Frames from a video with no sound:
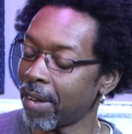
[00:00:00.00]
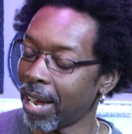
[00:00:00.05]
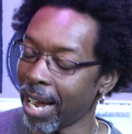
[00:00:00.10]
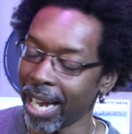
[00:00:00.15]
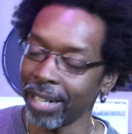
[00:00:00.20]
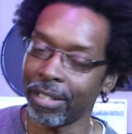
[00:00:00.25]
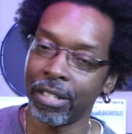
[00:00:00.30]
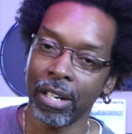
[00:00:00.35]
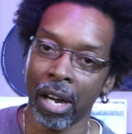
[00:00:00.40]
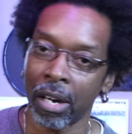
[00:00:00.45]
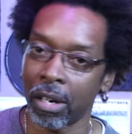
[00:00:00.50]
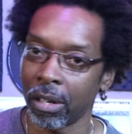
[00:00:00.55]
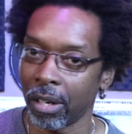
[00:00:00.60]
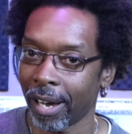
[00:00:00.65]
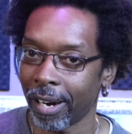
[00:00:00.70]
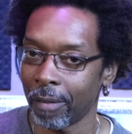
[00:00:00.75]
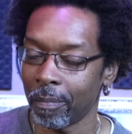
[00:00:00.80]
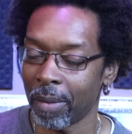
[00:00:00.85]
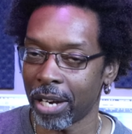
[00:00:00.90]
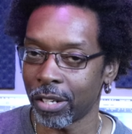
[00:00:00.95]
I talk a
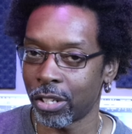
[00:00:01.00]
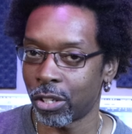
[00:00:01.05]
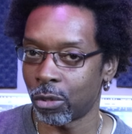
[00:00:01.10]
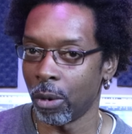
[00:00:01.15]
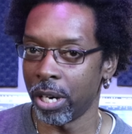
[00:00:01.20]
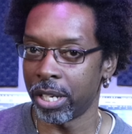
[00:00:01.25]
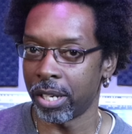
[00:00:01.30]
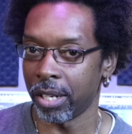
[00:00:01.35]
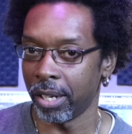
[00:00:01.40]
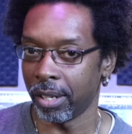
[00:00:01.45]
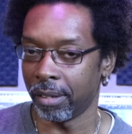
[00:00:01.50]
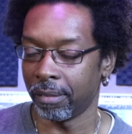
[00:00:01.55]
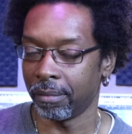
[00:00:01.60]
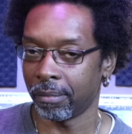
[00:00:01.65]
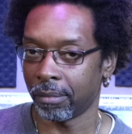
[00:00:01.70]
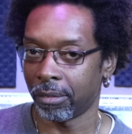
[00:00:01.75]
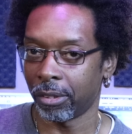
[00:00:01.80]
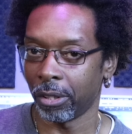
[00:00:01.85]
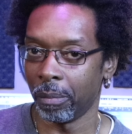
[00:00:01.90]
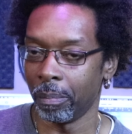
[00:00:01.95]
lot about switching it
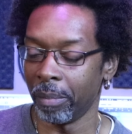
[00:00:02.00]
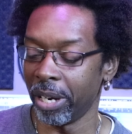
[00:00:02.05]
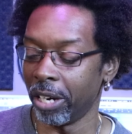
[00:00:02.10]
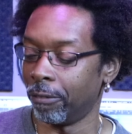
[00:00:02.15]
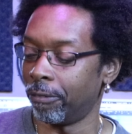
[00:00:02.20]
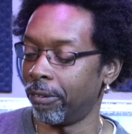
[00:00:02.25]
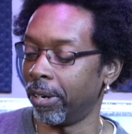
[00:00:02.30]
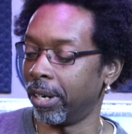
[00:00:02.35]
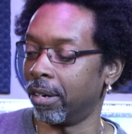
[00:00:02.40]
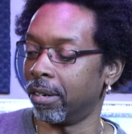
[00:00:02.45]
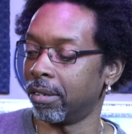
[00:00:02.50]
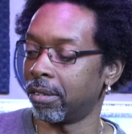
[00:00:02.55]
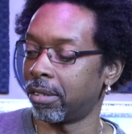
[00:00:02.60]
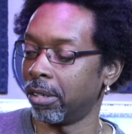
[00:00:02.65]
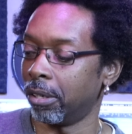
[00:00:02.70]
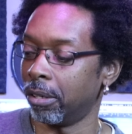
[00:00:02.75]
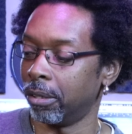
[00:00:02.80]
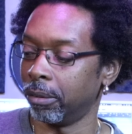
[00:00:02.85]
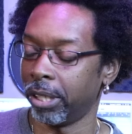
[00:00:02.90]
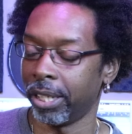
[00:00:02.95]
to the middle finger,
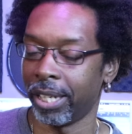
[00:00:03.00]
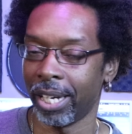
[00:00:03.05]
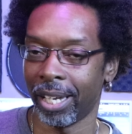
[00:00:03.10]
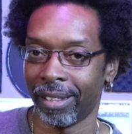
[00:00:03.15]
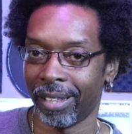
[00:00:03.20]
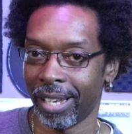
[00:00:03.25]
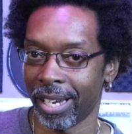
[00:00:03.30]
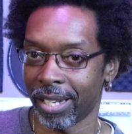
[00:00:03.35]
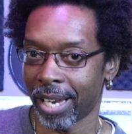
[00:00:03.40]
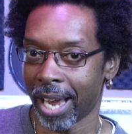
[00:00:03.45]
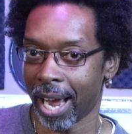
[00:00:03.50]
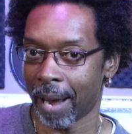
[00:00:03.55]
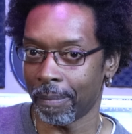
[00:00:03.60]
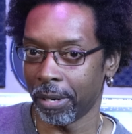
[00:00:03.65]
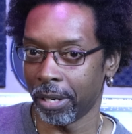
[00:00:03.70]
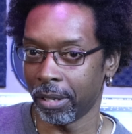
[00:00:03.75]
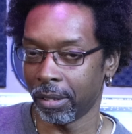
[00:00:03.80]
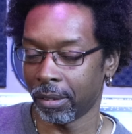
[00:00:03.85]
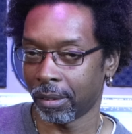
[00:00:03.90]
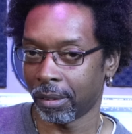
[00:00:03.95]
so you get this
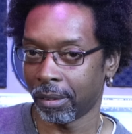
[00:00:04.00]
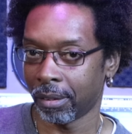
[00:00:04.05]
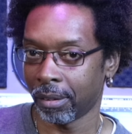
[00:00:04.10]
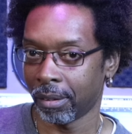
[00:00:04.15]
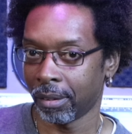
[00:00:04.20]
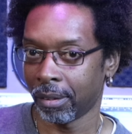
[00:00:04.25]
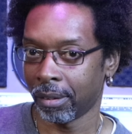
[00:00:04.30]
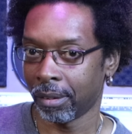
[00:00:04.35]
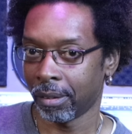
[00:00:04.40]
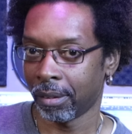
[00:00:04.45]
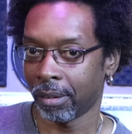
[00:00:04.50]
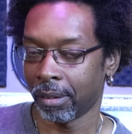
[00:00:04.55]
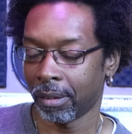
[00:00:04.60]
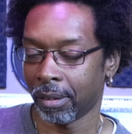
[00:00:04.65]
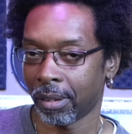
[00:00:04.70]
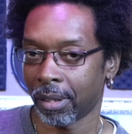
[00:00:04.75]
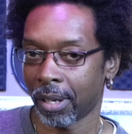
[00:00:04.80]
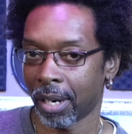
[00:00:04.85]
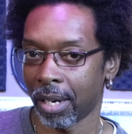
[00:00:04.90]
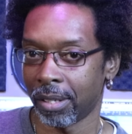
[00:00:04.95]
happening
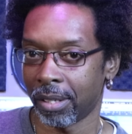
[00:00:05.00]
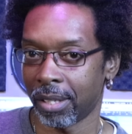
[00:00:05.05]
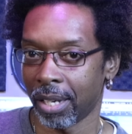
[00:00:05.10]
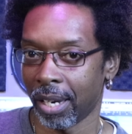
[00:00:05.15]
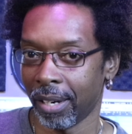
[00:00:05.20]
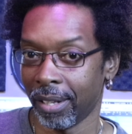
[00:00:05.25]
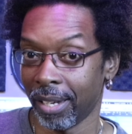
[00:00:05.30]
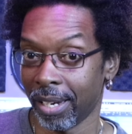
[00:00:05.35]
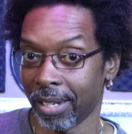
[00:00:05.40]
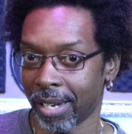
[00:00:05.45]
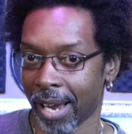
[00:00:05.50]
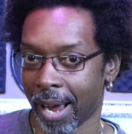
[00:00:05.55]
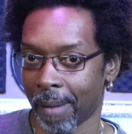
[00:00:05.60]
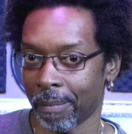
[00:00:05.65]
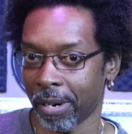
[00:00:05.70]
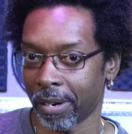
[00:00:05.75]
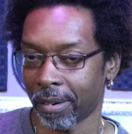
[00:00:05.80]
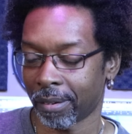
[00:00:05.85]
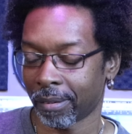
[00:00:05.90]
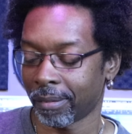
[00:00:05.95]
instead of this
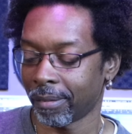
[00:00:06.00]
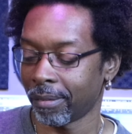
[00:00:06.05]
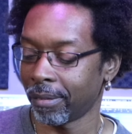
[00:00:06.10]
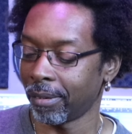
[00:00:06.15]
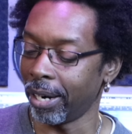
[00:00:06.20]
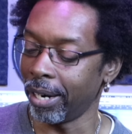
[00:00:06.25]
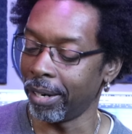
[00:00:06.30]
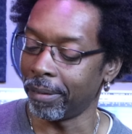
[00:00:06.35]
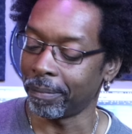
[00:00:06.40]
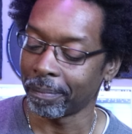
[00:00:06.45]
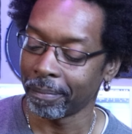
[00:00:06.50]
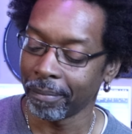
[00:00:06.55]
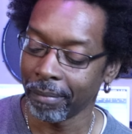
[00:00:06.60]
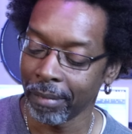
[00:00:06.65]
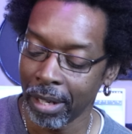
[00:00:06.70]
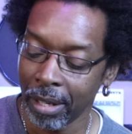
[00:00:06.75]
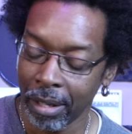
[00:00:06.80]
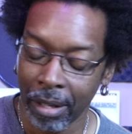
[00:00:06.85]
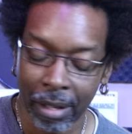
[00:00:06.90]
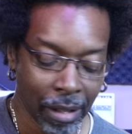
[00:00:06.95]
happening, right?
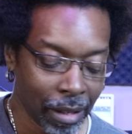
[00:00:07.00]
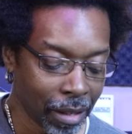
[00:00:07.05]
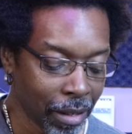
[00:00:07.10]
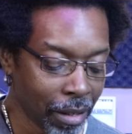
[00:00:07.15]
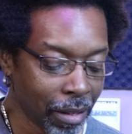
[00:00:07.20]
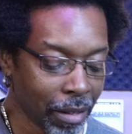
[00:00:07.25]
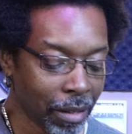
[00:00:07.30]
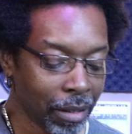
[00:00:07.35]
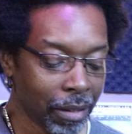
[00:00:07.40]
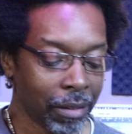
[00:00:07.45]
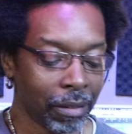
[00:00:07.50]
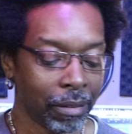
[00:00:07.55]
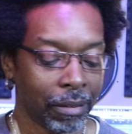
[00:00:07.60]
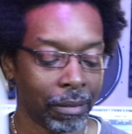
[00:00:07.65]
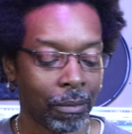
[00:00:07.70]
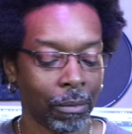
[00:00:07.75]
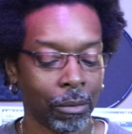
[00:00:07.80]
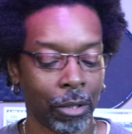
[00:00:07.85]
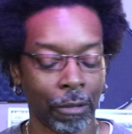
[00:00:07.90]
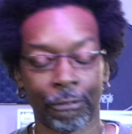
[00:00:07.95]

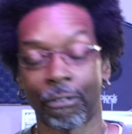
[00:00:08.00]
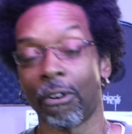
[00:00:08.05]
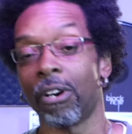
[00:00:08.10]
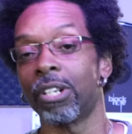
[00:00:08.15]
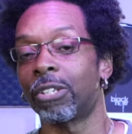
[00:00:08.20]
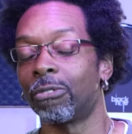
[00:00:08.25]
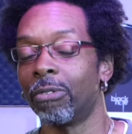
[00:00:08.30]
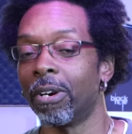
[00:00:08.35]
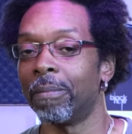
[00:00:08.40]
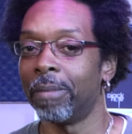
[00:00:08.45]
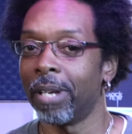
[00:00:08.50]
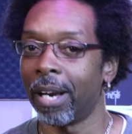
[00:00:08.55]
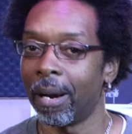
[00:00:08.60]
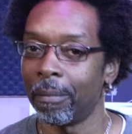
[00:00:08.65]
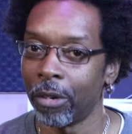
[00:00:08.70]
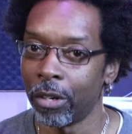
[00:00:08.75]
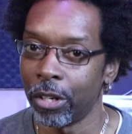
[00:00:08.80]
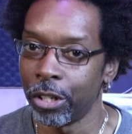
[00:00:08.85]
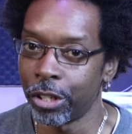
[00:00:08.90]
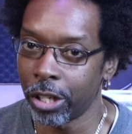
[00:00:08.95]
The first grip that
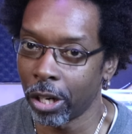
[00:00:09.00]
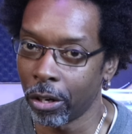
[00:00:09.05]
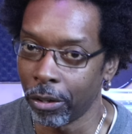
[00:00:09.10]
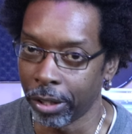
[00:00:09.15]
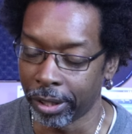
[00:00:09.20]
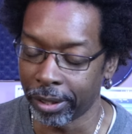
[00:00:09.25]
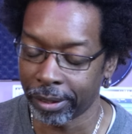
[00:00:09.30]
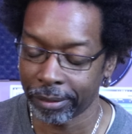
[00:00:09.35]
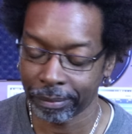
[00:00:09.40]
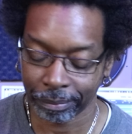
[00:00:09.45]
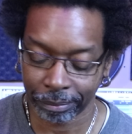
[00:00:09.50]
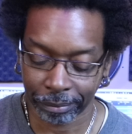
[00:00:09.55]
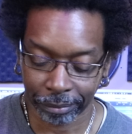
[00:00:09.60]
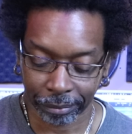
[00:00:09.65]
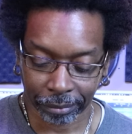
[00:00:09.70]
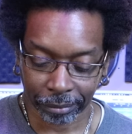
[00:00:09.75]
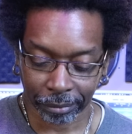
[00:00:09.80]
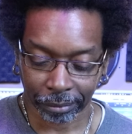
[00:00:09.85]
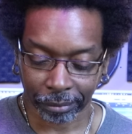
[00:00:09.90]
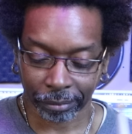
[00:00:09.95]
I'm going to show
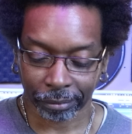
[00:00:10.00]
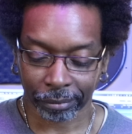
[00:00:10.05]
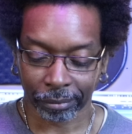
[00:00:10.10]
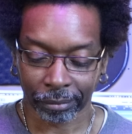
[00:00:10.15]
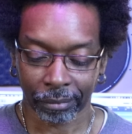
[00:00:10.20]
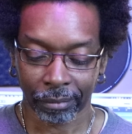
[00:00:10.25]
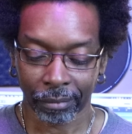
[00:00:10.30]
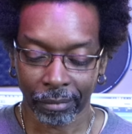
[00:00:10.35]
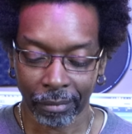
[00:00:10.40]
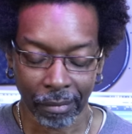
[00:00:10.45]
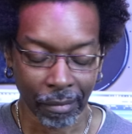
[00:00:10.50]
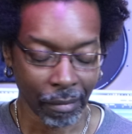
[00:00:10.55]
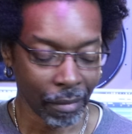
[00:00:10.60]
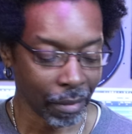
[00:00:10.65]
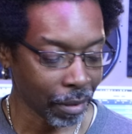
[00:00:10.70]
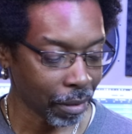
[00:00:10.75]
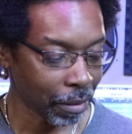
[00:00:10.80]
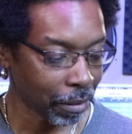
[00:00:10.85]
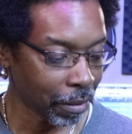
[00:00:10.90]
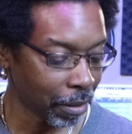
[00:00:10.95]
you,
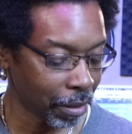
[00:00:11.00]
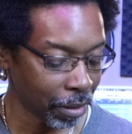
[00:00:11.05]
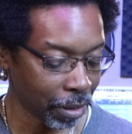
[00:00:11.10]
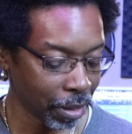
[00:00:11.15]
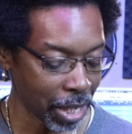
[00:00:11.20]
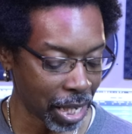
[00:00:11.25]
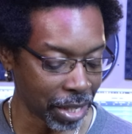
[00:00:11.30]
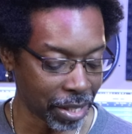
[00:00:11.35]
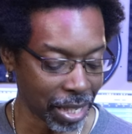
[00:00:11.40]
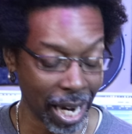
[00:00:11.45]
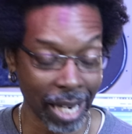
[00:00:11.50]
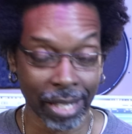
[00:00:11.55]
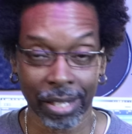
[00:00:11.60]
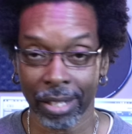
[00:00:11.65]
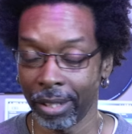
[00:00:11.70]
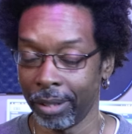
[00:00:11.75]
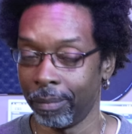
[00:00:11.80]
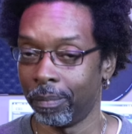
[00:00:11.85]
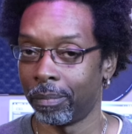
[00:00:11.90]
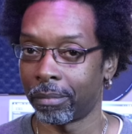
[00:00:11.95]
that's
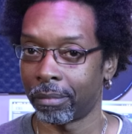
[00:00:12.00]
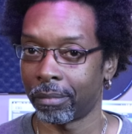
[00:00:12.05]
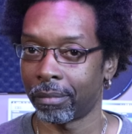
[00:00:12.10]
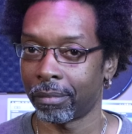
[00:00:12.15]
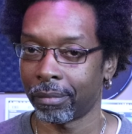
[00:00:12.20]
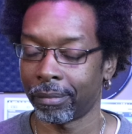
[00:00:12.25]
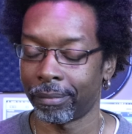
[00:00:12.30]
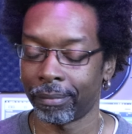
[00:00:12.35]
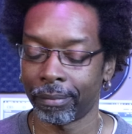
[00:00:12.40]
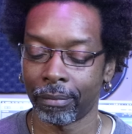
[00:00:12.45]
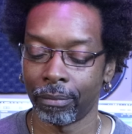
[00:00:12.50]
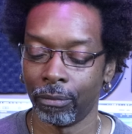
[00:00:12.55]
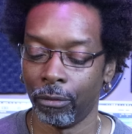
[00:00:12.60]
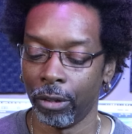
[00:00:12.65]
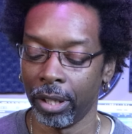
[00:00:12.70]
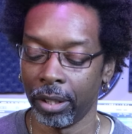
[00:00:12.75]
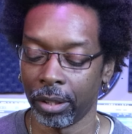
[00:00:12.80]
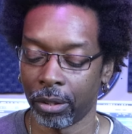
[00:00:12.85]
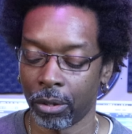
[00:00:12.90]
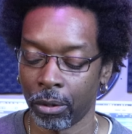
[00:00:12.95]
actually
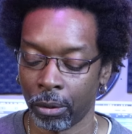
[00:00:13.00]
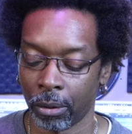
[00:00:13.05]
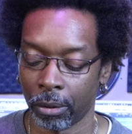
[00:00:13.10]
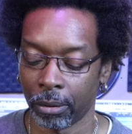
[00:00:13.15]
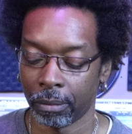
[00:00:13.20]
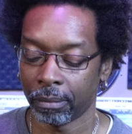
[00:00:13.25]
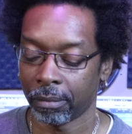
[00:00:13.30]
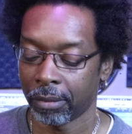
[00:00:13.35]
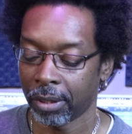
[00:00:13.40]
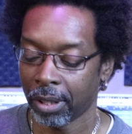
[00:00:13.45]
really cool.